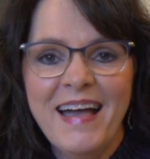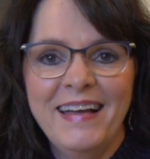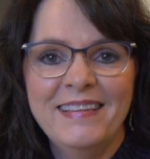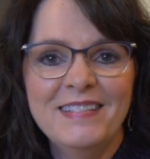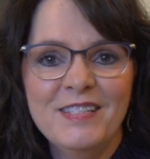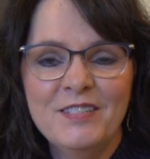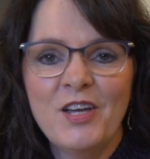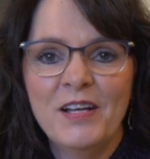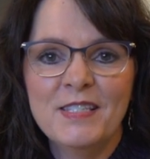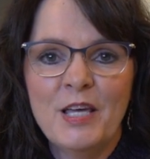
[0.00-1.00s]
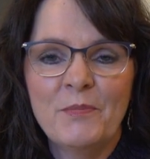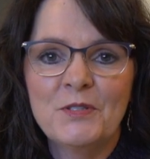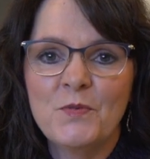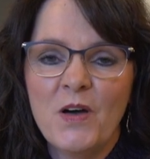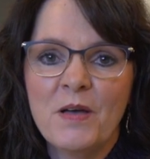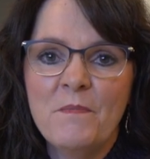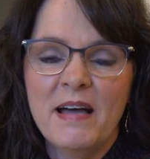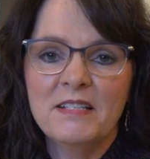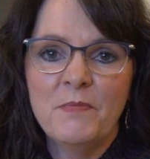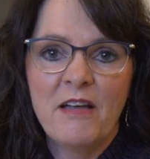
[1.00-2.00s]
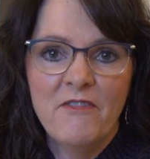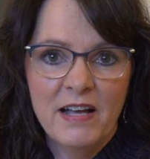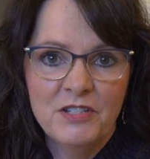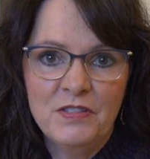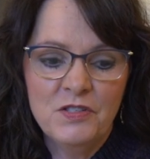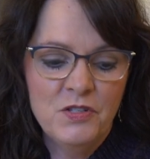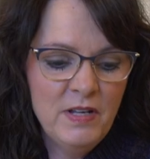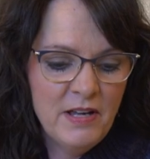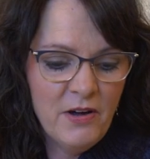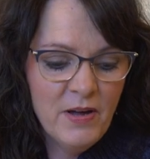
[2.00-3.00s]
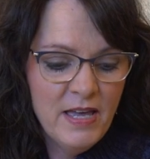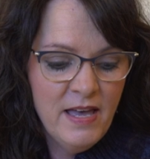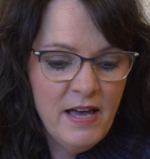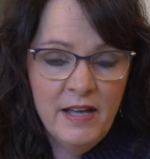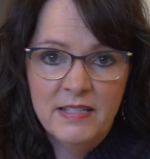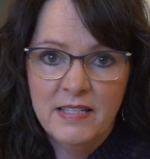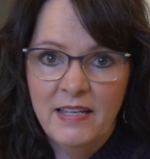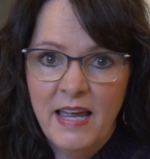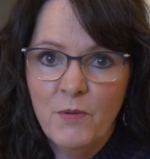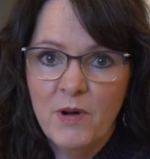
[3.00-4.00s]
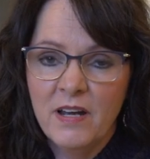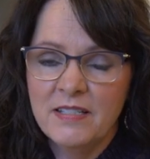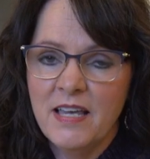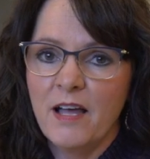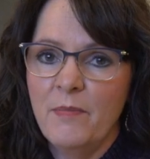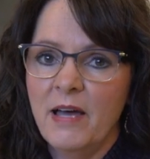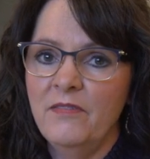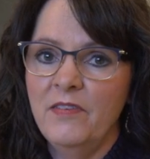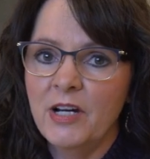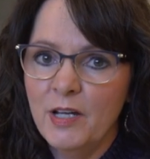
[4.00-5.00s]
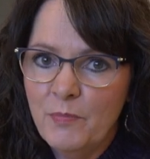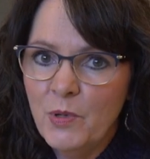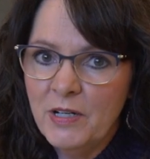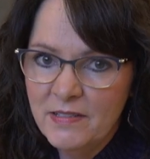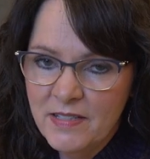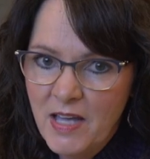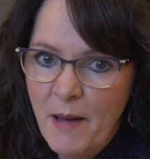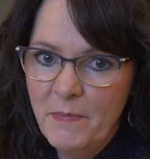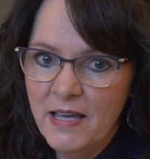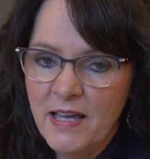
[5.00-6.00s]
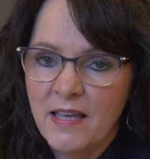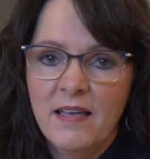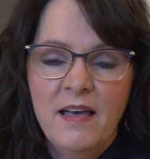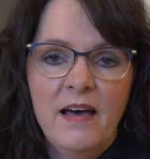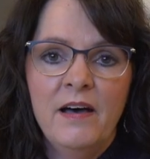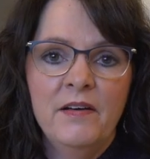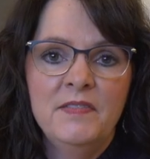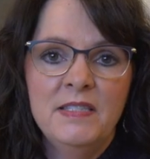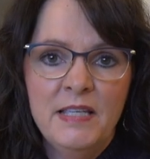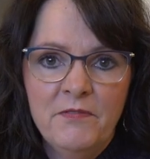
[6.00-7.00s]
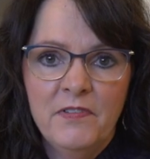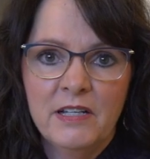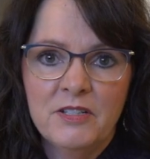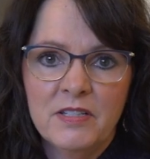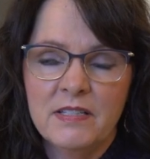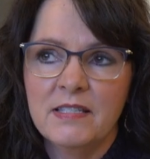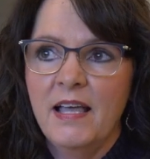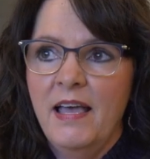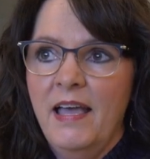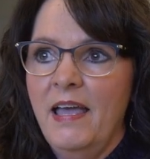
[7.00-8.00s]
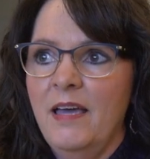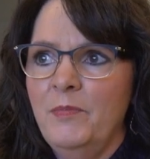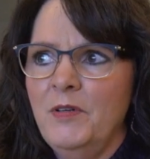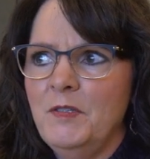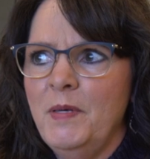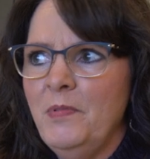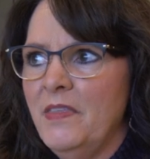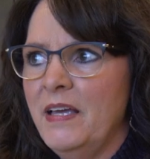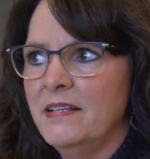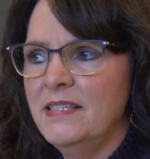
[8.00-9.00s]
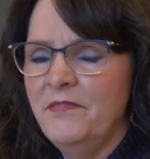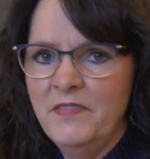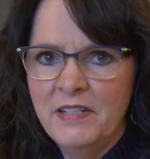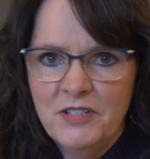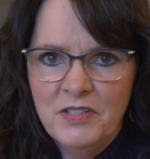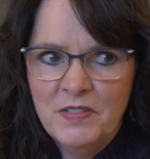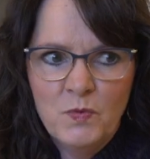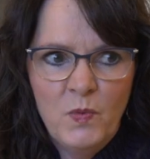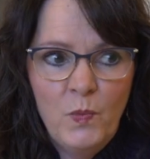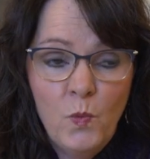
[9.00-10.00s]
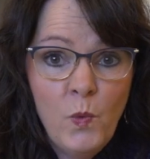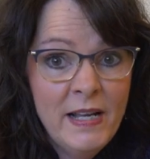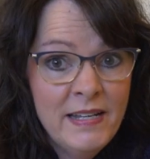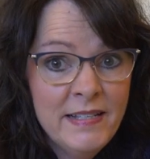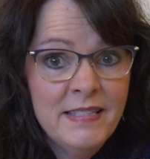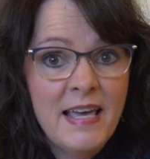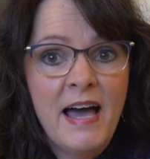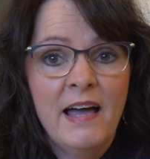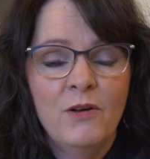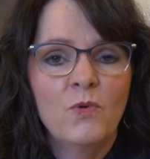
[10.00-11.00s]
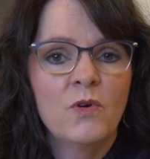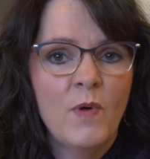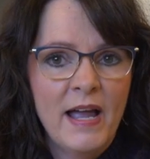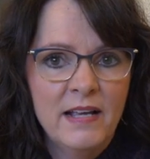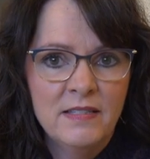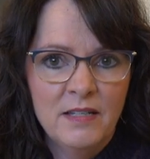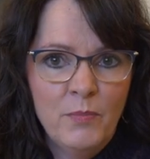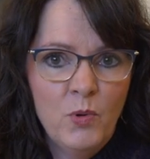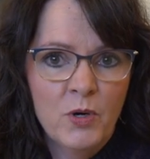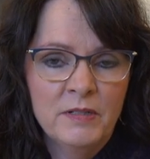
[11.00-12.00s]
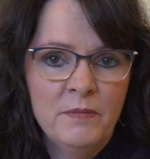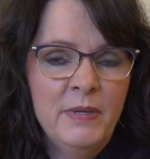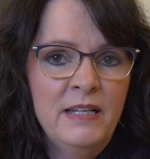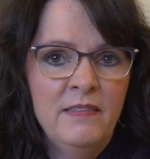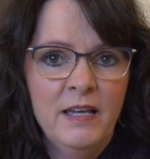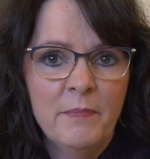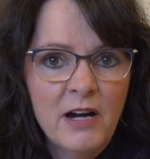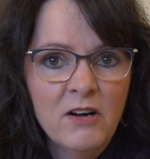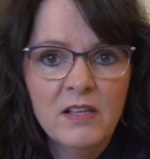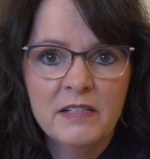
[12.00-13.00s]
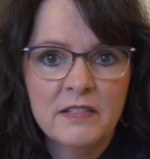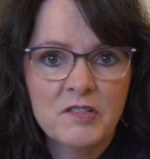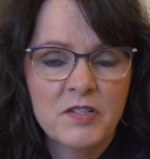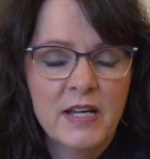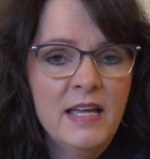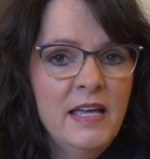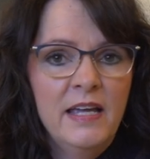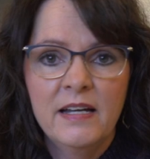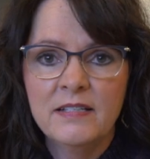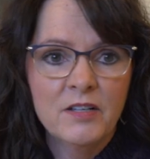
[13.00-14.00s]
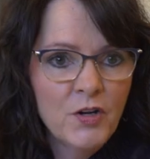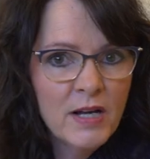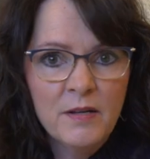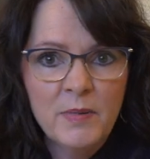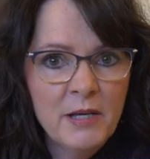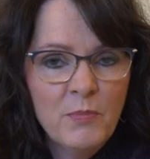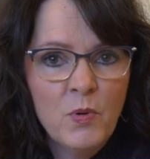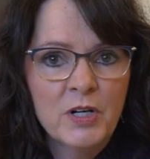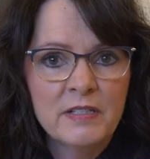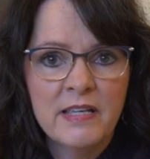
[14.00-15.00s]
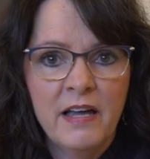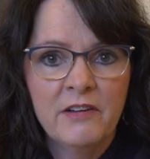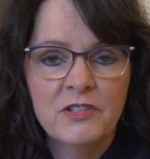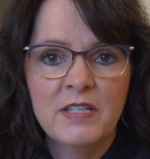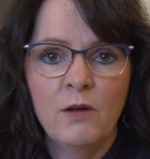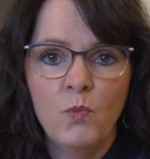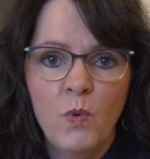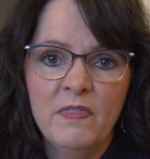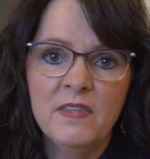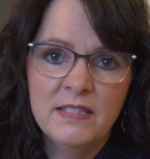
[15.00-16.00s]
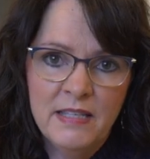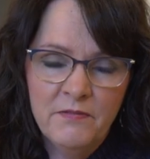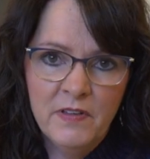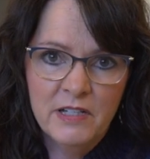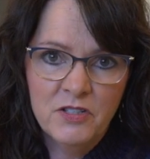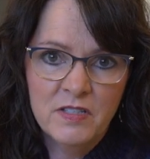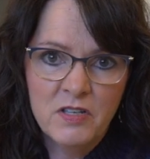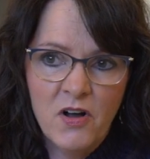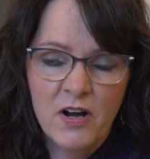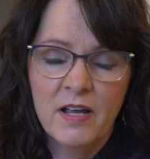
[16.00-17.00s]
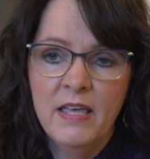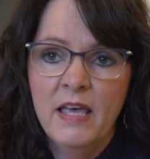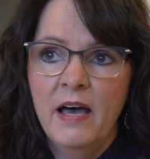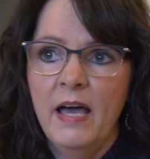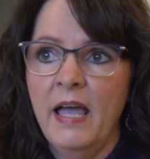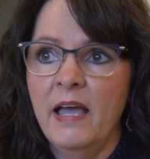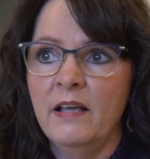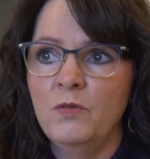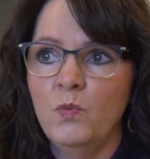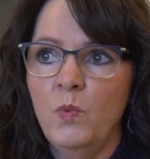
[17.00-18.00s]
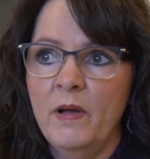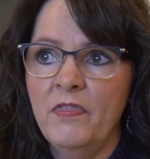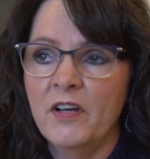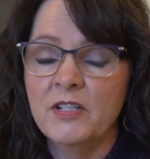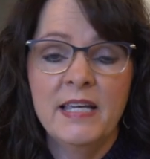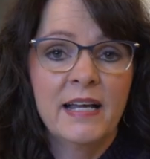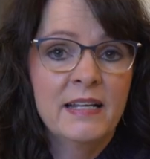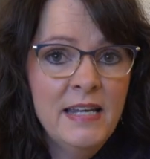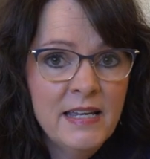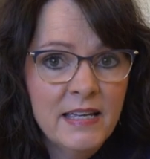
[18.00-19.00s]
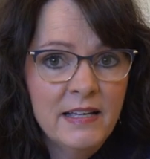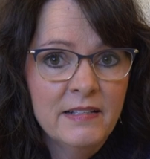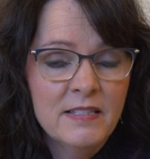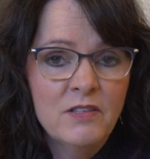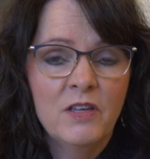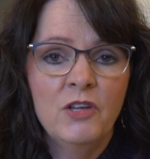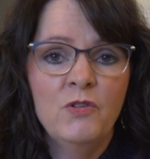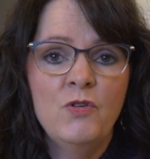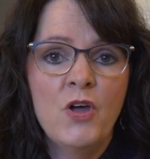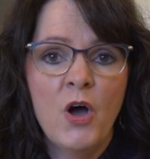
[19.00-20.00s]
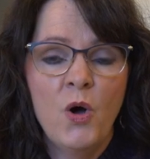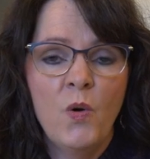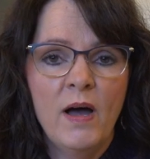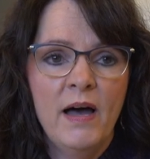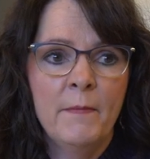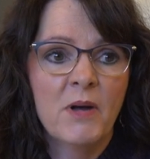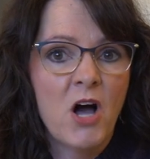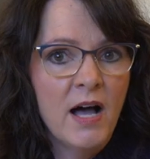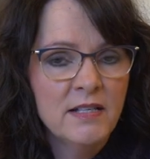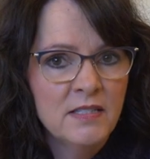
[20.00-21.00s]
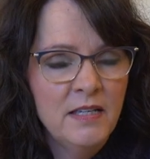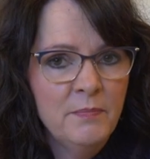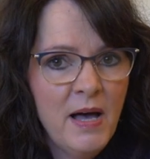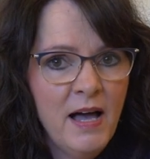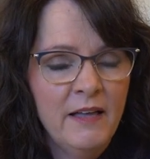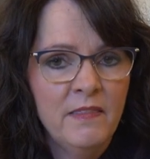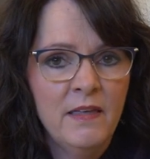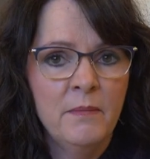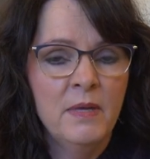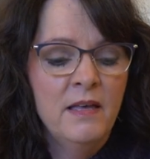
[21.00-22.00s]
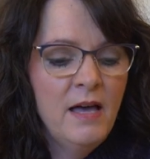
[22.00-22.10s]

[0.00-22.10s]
Hi, this is Dawn Summers. Welcome back to my fashion studio. Today we're going to talk about a very important topic of seam finishes. And most people think seam finishes, what is that or why is it important? But in the apparel industry, it is incredibly important to understand what the seam finishes are and what their technique is so that you know costing behind them,